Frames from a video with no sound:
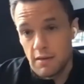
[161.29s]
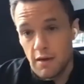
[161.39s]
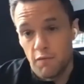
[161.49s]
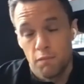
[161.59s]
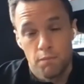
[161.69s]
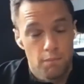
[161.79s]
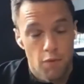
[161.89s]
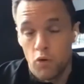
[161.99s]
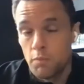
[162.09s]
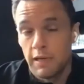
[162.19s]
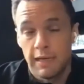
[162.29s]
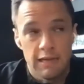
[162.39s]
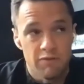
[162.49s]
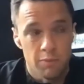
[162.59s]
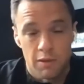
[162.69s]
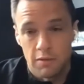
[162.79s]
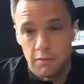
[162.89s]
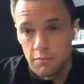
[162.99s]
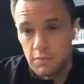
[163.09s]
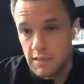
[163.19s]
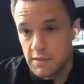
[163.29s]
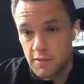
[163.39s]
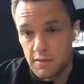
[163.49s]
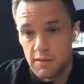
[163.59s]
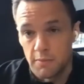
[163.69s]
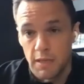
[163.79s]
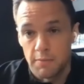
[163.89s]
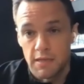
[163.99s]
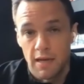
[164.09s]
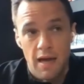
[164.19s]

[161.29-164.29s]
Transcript: I have unbelievable sisters sometimes.